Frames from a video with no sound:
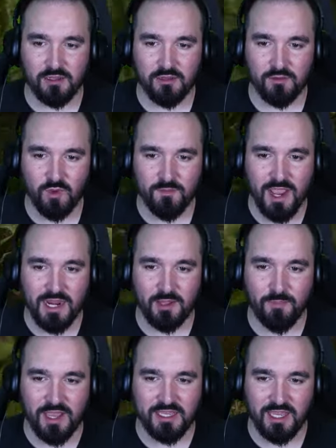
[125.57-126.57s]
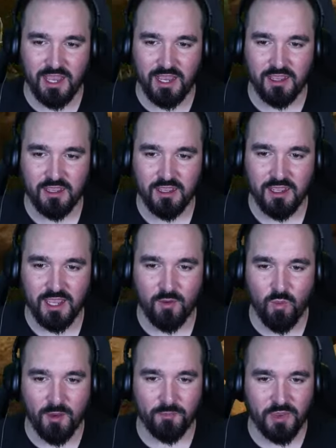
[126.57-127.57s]
it! We made it back here!
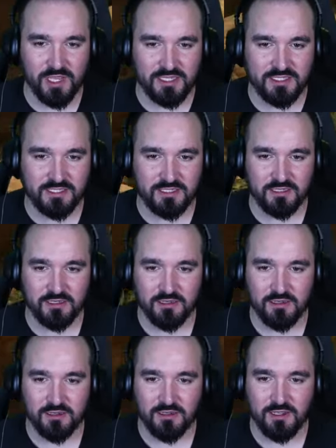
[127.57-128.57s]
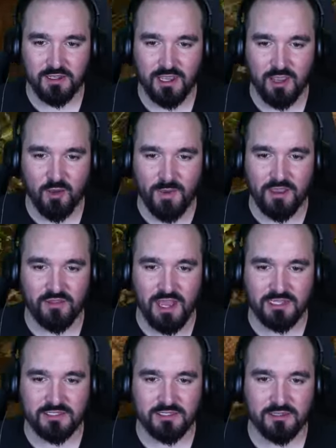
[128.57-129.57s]
In one piece! How about
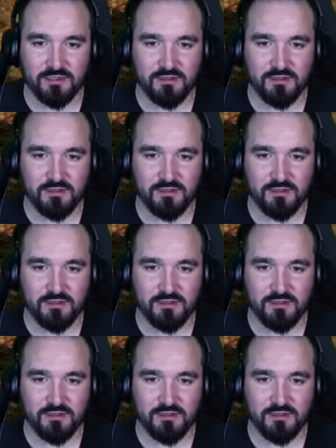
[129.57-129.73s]
that?